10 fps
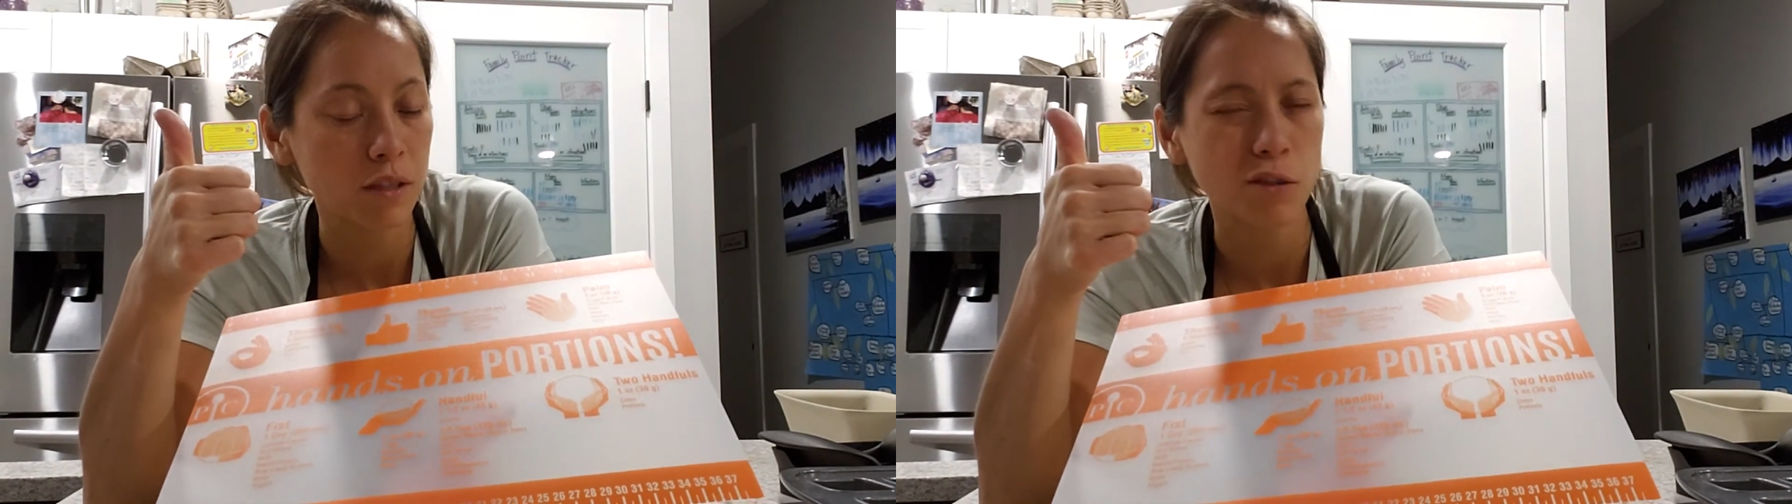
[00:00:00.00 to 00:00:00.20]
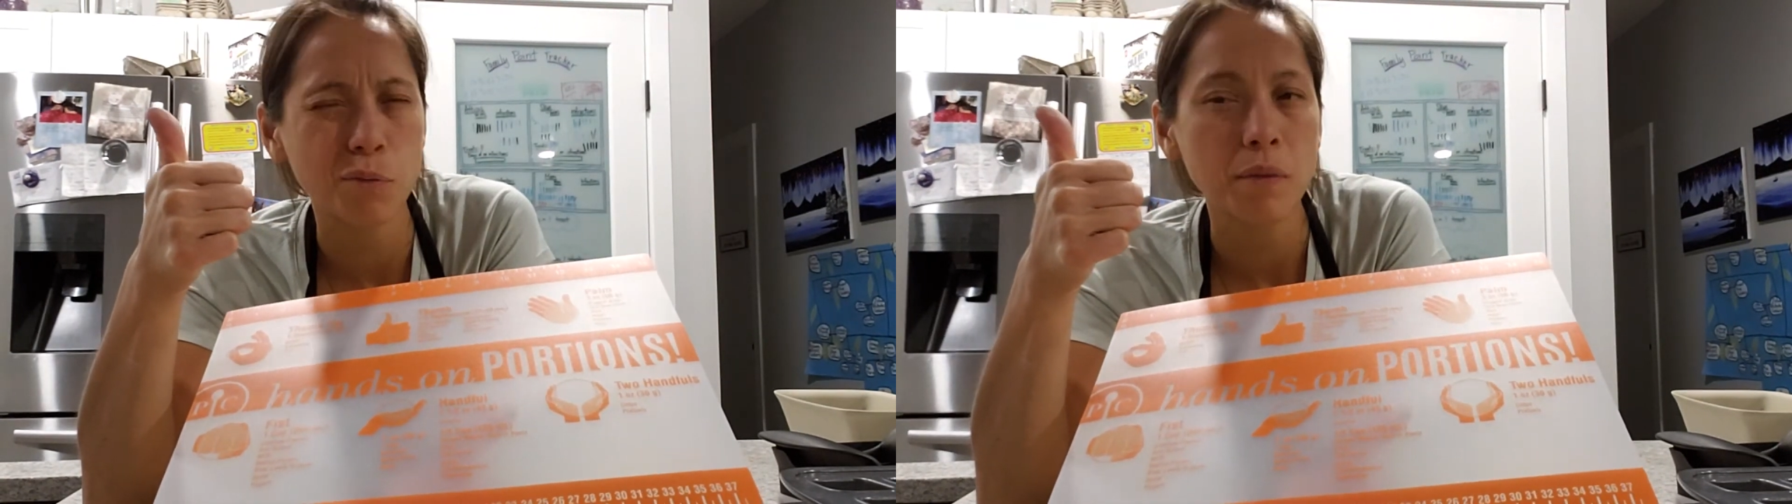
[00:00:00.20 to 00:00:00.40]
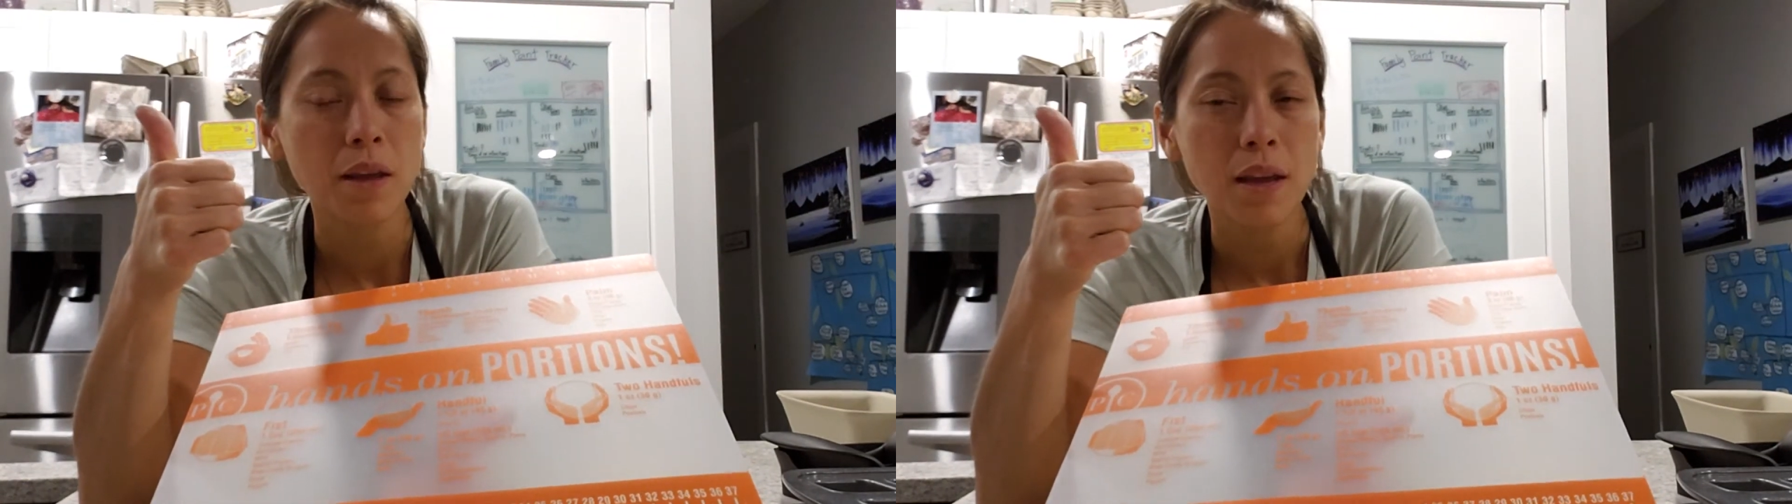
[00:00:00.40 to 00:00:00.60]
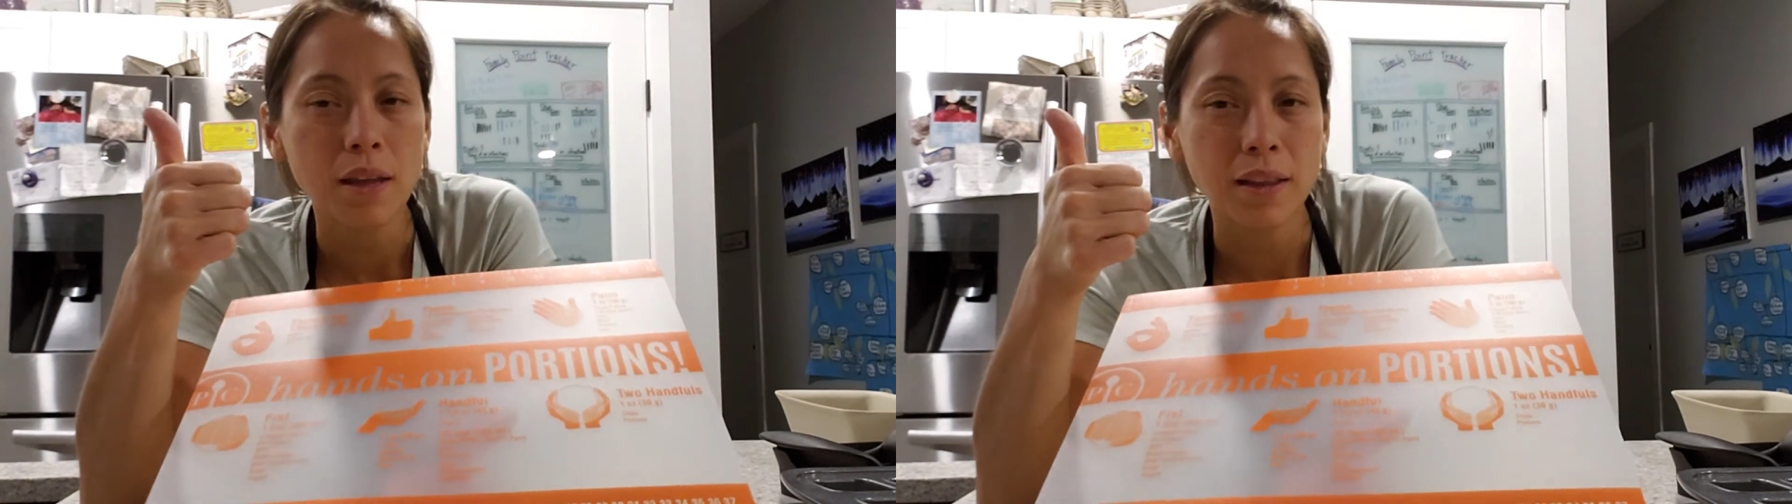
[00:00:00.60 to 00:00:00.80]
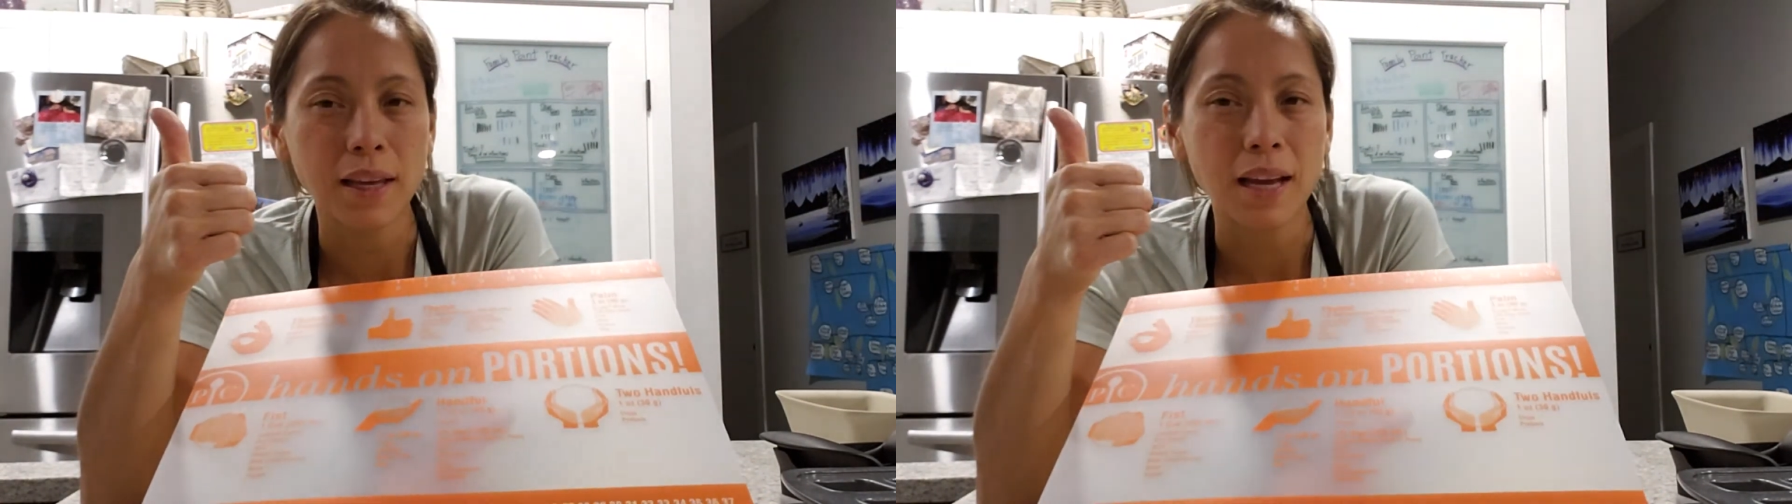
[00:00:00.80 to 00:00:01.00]
So
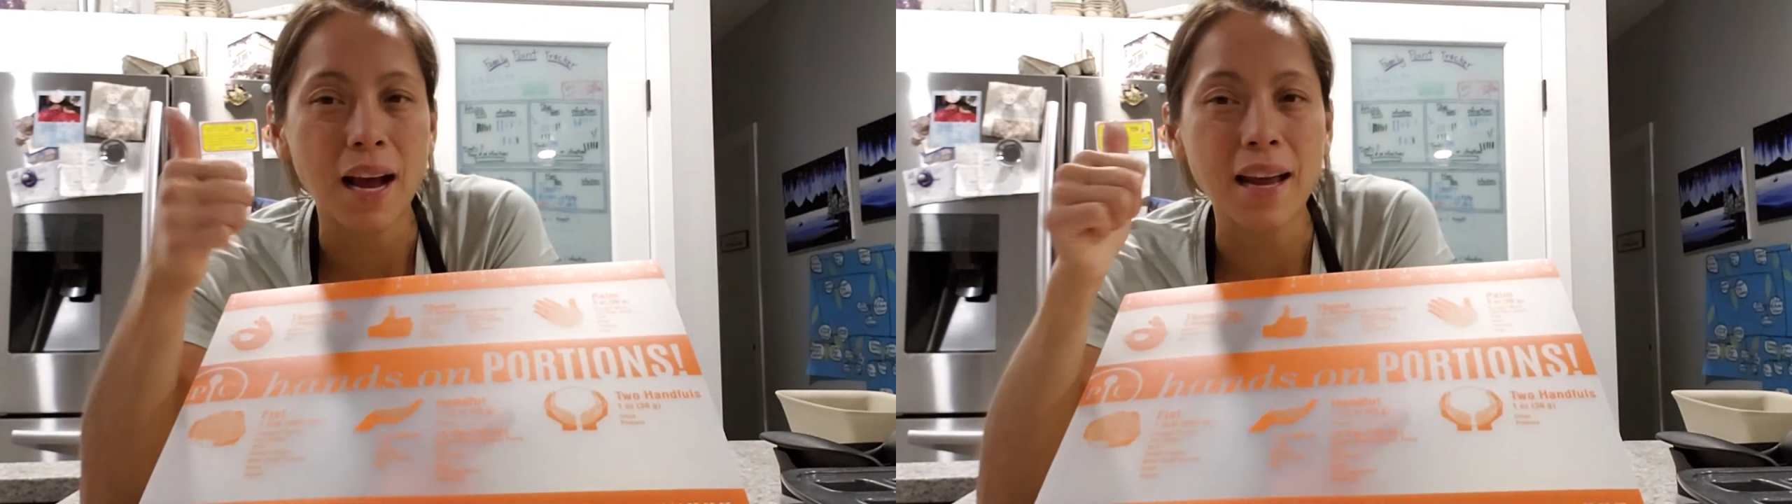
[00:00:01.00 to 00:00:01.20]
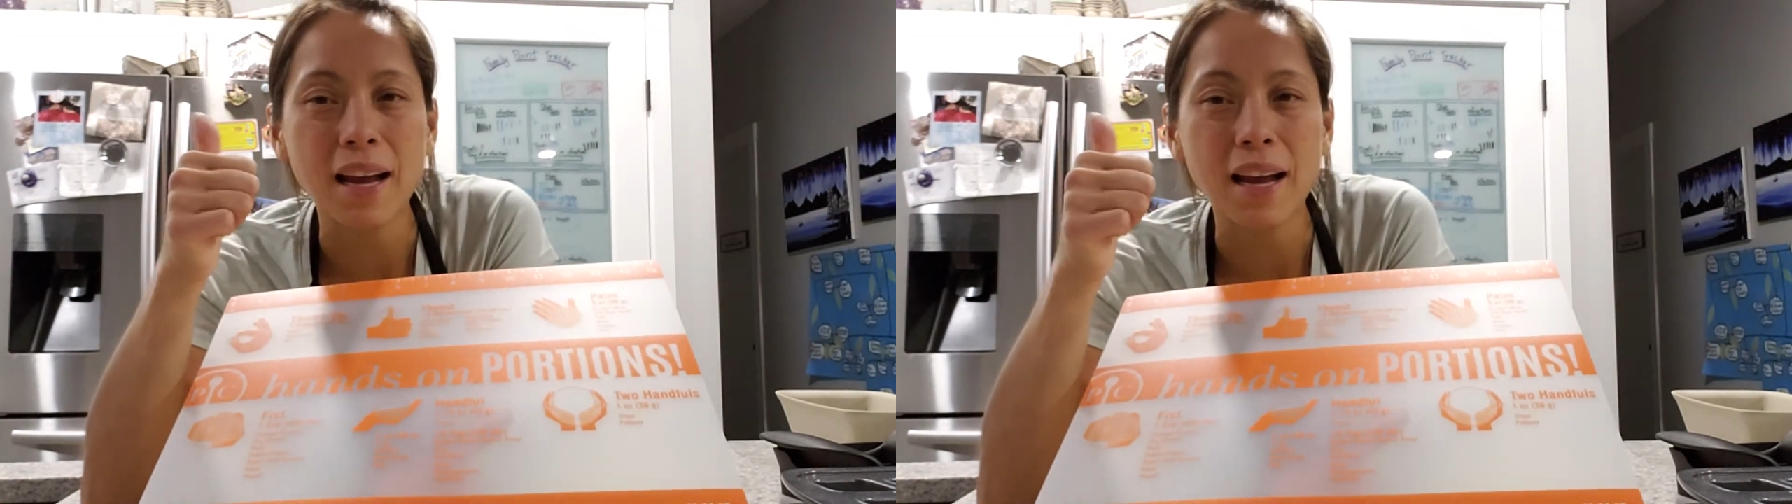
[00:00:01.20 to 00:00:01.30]
like I